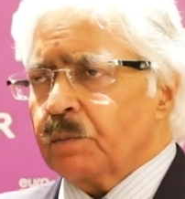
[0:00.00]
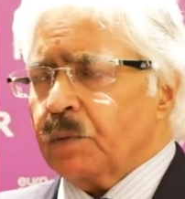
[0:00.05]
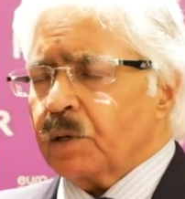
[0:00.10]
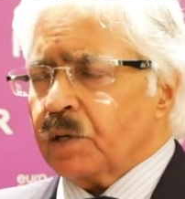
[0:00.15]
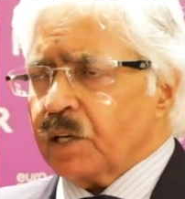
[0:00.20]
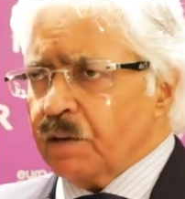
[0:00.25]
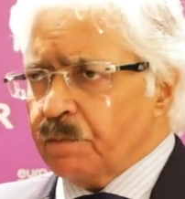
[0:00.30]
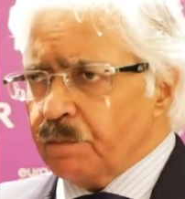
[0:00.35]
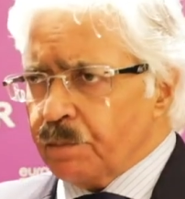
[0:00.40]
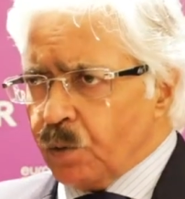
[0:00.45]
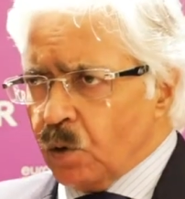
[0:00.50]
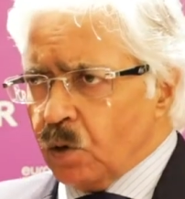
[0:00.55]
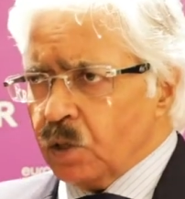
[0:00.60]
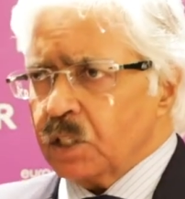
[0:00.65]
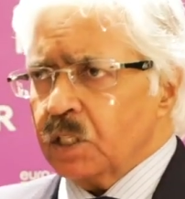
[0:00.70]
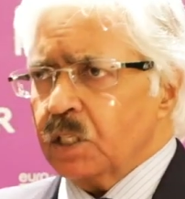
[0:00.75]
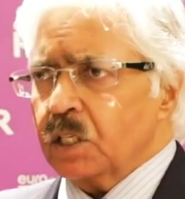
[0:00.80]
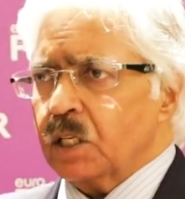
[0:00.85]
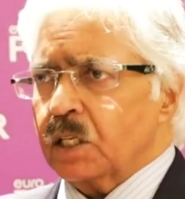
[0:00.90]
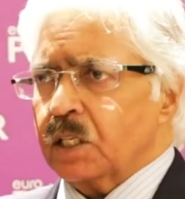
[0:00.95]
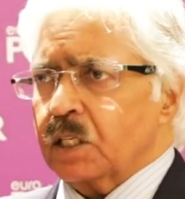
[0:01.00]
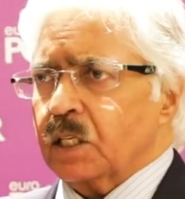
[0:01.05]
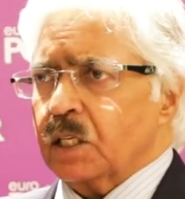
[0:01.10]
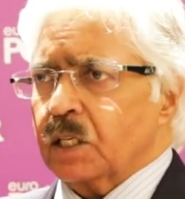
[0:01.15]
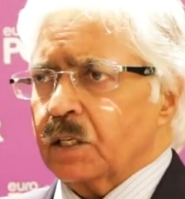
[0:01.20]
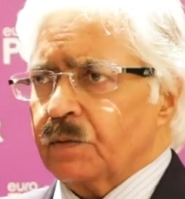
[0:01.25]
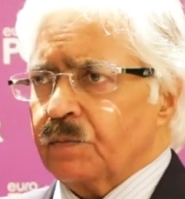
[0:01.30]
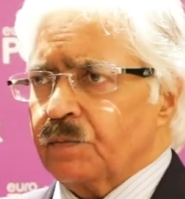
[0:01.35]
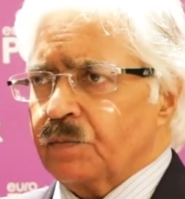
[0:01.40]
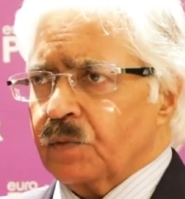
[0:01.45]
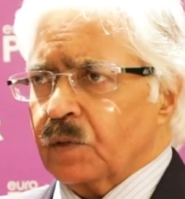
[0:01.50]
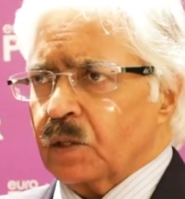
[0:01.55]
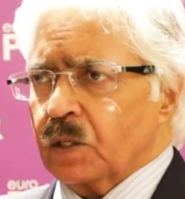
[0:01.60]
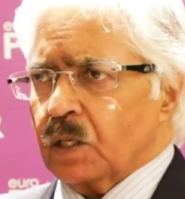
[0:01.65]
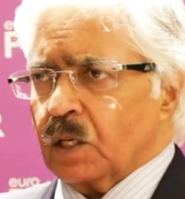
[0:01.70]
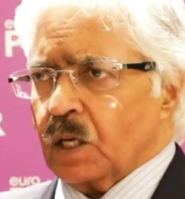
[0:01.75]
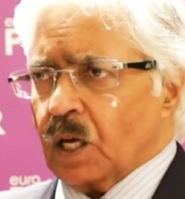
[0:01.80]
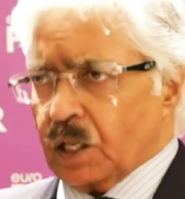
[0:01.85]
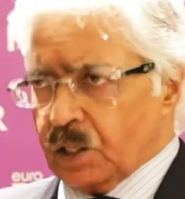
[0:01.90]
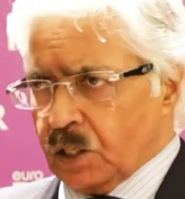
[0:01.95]
But importantly,
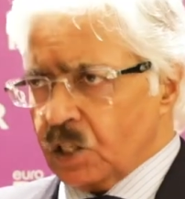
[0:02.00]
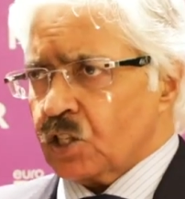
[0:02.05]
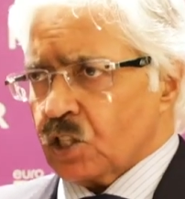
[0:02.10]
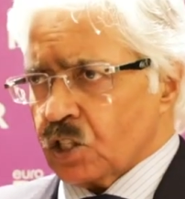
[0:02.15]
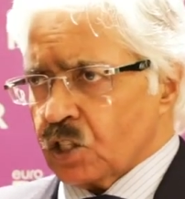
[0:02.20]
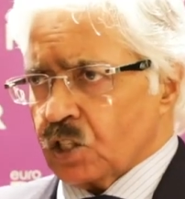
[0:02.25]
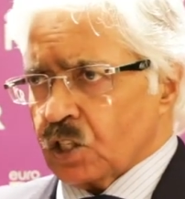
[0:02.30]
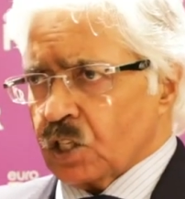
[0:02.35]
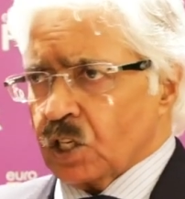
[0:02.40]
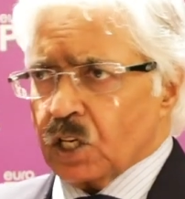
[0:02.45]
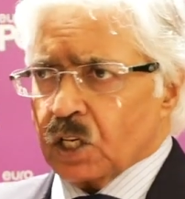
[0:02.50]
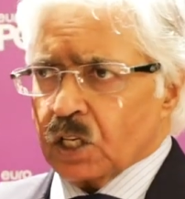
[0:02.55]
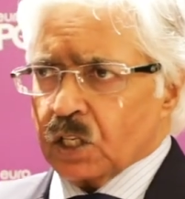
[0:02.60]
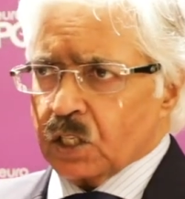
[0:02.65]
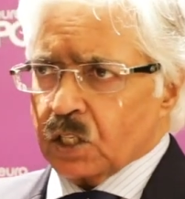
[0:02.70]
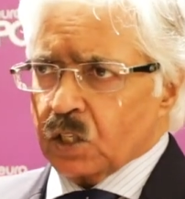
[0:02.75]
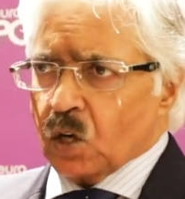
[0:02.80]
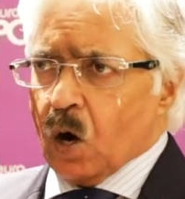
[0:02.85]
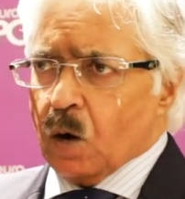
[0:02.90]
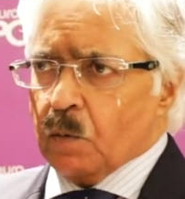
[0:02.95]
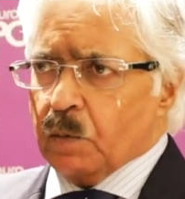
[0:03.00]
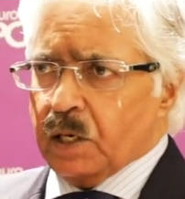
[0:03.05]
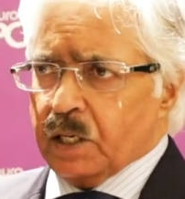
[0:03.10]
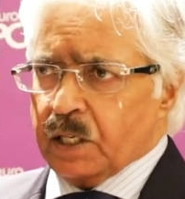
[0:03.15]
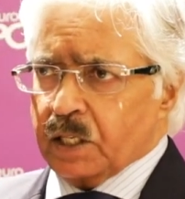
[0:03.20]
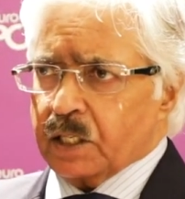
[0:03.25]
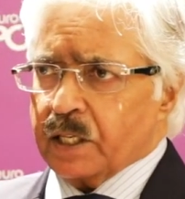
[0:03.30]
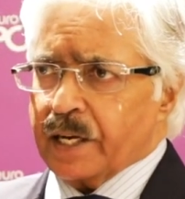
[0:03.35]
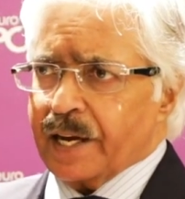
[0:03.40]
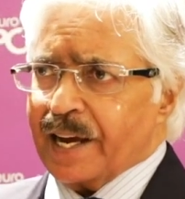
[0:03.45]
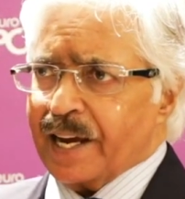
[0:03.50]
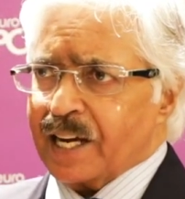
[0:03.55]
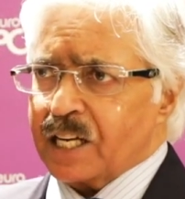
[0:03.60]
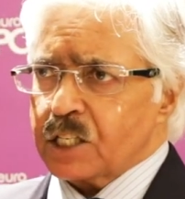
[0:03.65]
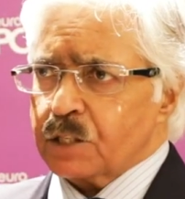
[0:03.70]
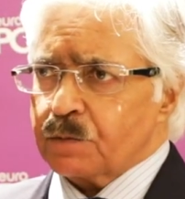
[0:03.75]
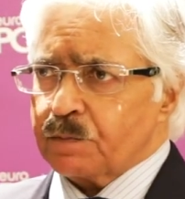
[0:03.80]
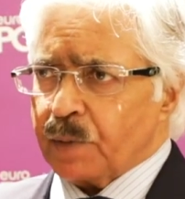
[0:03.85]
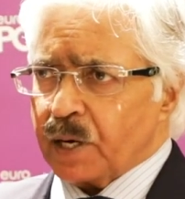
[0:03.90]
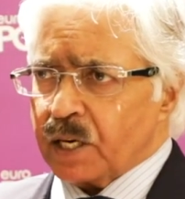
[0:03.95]
and this is normally the
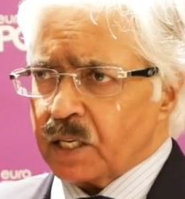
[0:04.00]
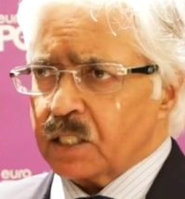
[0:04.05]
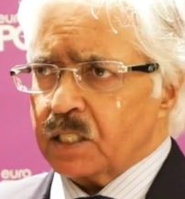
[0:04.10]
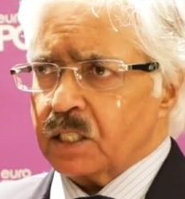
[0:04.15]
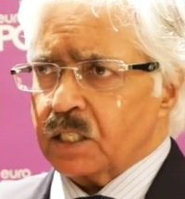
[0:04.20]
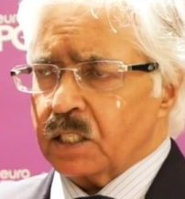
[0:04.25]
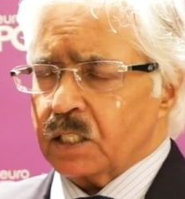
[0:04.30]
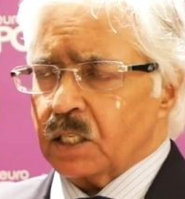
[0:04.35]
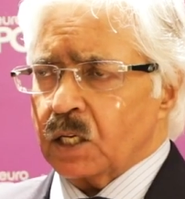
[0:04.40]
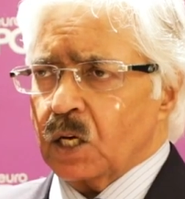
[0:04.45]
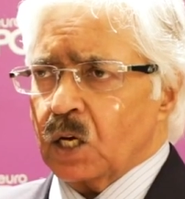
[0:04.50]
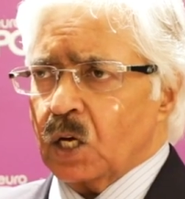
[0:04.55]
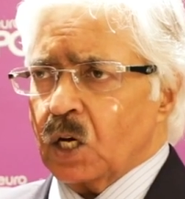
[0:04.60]
expected